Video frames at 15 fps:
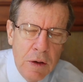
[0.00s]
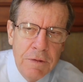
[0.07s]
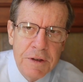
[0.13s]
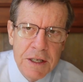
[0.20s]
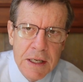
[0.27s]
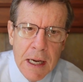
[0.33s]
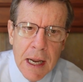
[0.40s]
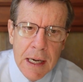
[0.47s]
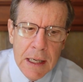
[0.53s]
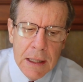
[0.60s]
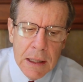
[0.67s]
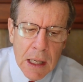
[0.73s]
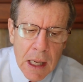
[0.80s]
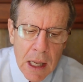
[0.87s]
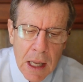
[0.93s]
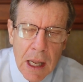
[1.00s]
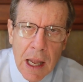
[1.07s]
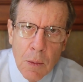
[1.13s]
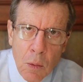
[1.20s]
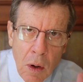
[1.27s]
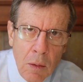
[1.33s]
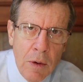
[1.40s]
we've studied.
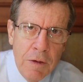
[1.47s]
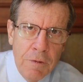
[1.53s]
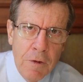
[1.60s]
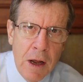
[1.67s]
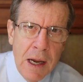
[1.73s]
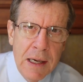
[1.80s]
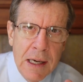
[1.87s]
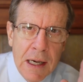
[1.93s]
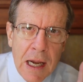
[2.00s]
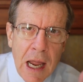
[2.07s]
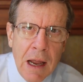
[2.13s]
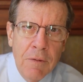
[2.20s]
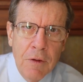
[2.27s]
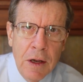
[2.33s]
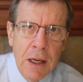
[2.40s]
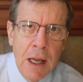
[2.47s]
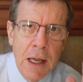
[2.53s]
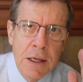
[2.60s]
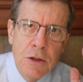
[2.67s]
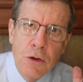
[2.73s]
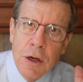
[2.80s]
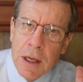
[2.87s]
And what we find in every
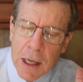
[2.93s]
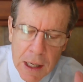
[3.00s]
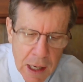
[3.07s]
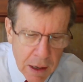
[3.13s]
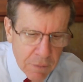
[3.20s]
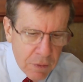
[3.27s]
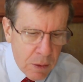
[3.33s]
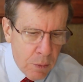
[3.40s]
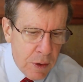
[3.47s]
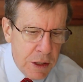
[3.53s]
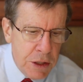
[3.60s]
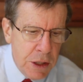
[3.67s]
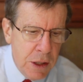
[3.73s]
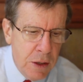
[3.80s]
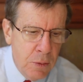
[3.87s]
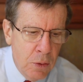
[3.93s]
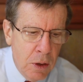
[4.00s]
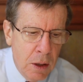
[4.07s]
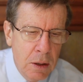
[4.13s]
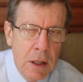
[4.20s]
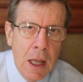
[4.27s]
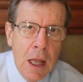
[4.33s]
country, in every region of the
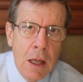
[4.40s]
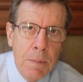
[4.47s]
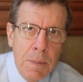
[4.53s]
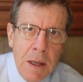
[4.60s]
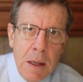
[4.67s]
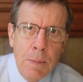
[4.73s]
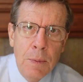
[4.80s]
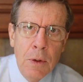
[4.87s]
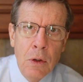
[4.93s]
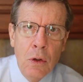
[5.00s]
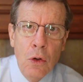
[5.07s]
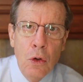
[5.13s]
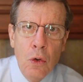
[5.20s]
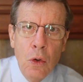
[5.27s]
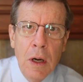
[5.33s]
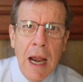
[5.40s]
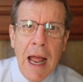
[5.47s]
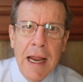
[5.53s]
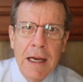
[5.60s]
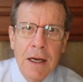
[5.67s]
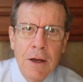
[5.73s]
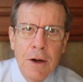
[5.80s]
world, people who
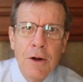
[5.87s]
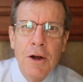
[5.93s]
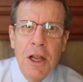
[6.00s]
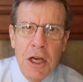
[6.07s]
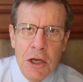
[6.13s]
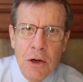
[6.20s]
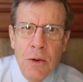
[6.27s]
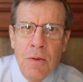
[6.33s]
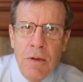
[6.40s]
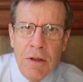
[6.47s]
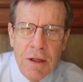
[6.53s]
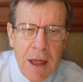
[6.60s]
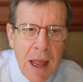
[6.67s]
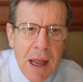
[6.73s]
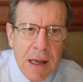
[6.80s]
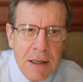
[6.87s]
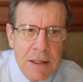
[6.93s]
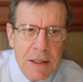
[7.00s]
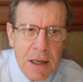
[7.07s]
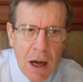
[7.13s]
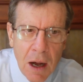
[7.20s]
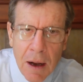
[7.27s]
like learning new
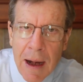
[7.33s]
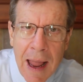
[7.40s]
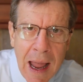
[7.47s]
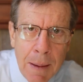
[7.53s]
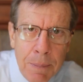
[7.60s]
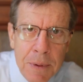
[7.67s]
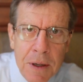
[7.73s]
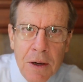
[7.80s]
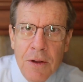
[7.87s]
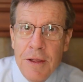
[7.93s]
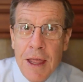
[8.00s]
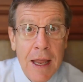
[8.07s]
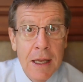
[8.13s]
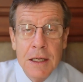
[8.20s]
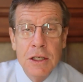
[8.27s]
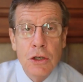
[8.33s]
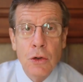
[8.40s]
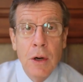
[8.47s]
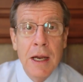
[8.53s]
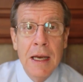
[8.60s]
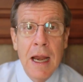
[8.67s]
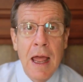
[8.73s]
things are happier. They
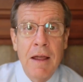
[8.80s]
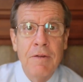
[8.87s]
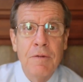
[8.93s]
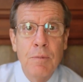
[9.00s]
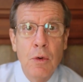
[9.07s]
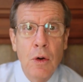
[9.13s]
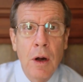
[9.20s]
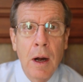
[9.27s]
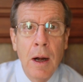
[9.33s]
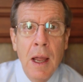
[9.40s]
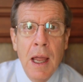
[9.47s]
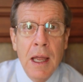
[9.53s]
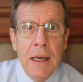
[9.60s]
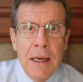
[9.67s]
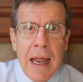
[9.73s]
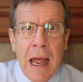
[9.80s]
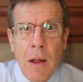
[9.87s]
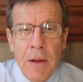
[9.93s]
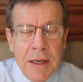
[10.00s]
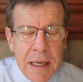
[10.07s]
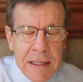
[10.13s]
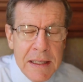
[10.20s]
enjoy life more. Now,
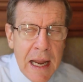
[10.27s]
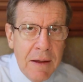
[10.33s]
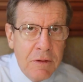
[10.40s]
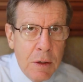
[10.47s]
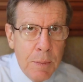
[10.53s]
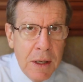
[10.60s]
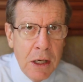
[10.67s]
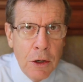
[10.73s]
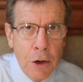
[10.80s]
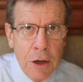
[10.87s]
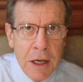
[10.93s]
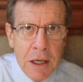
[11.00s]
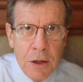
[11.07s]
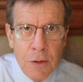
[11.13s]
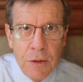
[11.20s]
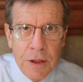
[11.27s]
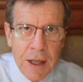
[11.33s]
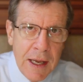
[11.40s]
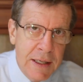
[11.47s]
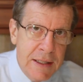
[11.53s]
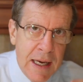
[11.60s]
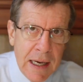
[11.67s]
it doesn't have to be learning new
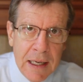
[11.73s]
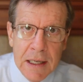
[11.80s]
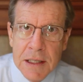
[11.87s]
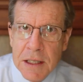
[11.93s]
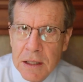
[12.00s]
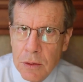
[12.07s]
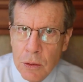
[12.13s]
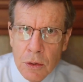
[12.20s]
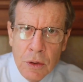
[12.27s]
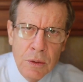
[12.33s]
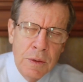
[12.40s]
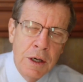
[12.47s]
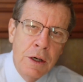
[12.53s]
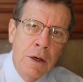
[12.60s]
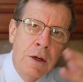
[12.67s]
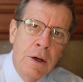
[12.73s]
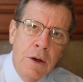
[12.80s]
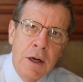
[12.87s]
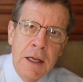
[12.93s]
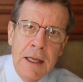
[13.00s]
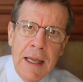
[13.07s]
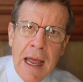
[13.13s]
things like in school where you're
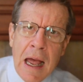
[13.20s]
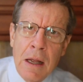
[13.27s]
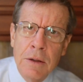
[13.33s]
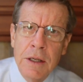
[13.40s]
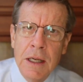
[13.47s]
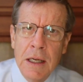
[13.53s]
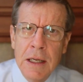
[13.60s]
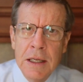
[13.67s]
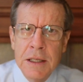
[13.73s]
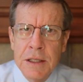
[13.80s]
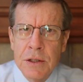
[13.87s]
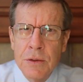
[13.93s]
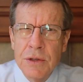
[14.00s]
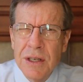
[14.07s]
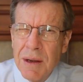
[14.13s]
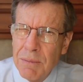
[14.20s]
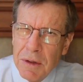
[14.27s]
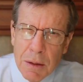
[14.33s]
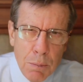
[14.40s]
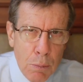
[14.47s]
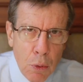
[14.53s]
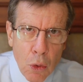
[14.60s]
learning calculus or
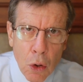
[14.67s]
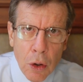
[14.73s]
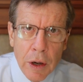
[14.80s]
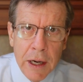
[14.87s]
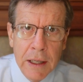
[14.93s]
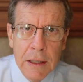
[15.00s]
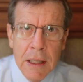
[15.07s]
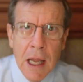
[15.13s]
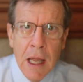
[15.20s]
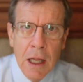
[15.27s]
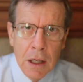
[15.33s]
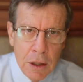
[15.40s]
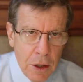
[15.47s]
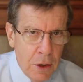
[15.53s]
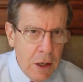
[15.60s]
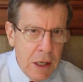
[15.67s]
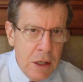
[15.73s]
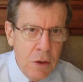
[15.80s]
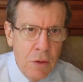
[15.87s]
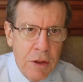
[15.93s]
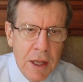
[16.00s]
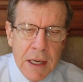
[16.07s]
something boring. Learning
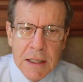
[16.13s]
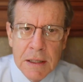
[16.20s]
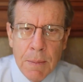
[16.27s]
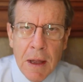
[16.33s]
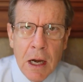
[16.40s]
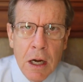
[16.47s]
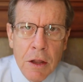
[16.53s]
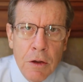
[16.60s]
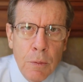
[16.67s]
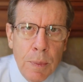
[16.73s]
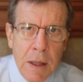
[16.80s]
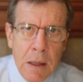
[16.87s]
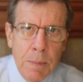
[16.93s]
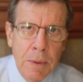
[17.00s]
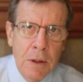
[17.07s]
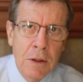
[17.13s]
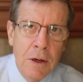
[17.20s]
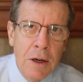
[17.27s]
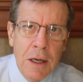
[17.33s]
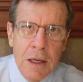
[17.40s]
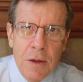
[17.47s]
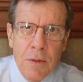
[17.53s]
new things about other people,
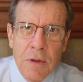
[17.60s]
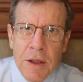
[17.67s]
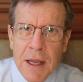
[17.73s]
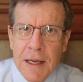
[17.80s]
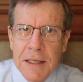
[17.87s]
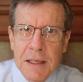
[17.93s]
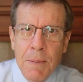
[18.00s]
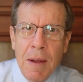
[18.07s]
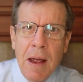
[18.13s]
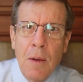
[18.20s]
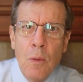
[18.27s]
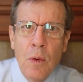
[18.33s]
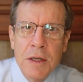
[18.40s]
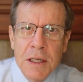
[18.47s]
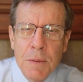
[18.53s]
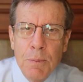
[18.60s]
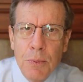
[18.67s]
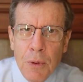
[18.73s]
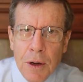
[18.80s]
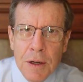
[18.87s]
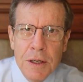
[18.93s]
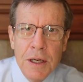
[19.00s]
learning new things about what's
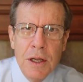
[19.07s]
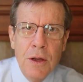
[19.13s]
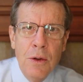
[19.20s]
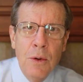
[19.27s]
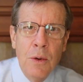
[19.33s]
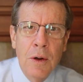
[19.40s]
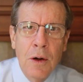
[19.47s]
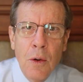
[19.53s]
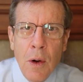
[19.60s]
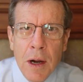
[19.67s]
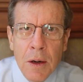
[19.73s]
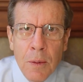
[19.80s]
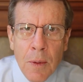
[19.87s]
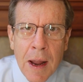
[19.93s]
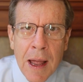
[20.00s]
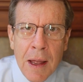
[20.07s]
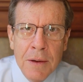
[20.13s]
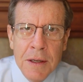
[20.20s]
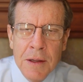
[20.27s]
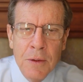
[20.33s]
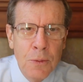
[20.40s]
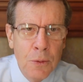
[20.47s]
important to you or going
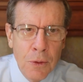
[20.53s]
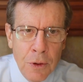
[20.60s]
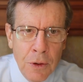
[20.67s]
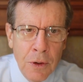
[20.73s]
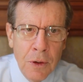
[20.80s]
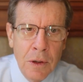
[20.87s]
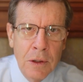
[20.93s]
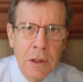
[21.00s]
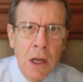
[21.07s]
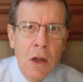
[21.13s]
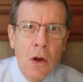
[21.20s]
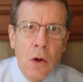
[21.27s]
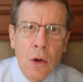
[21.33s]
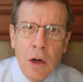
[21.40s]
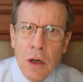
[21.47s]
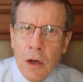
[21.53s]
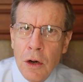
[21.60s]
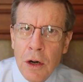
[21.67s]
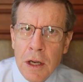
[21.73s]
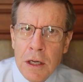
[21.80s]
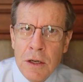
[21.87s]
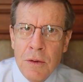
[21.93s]
around in the world, or
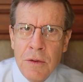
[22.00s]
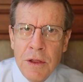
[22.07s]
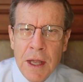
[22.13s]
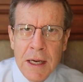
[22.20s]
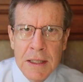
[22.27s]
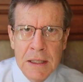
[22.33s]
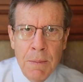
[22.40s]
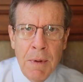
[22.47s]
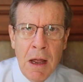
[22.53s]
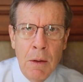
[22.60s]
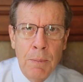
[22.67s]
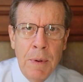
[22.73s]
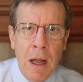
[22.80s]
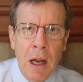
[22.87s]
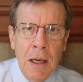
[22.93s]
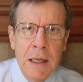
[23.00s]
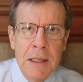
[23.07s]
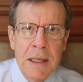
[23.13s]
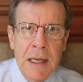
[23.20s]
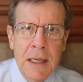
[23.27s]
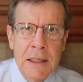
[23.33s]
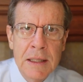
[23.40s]
learning new things about
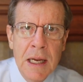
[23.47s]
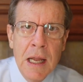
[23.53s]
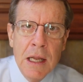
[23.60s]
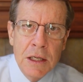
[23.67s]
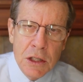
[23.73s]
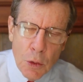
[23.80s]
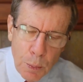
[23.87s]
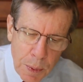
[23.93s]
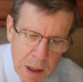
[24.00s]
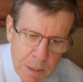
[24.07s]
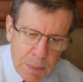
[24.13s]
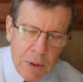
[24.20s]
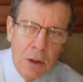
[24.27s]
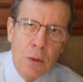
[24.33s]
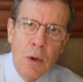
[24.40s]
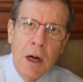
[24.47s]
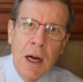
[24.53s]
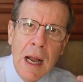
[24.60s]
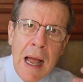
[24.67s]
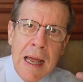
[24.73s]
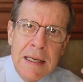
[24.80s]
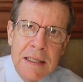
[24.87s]
politics. So people who are
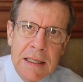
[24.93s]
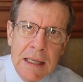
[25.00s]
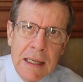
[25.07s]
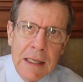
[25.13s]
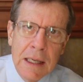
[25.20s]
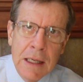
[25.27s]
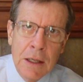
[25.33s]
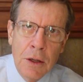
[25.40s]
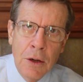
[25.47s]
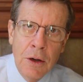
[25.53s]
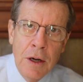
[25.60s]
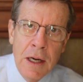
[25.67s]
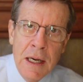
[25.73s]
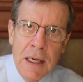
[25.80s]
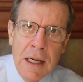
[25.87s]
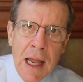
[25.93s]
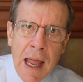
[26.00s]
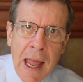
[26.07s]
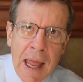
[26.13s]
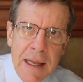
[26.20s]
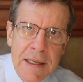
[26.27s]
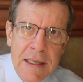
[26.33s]
constantly learning
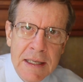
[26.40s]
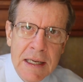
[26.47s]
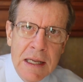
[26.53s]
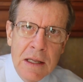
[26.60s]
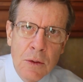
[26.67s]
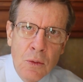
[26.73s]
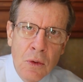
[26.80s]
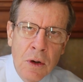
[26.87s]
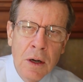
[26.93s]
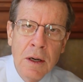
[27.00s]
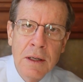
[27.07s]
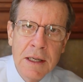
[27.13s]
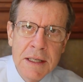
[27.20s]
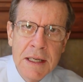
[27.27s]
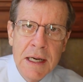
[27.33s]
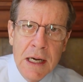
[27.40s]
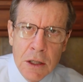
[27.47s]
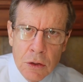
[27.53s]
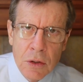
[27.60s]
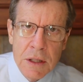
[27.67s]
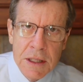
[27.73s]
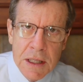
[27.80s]
and see the world as an
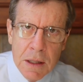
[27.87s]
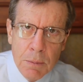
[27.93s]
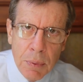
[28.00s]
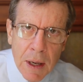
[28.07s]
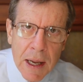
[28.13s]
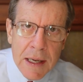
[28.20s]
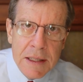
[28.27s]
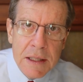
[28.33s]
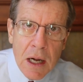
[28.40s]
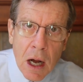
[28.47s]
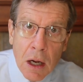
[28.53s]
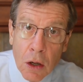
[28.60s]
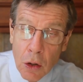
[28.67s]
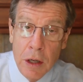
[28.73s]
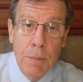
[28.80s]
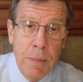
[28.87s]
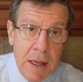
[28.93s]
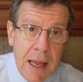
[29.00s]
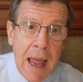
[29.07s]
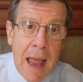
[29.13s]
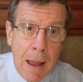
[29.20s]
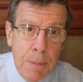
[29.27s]
interesting place are going to
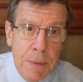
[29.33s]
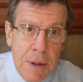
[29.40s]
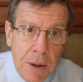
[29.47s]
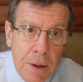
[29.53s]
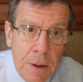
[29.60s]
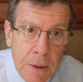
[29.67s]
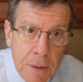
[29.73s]
be happier.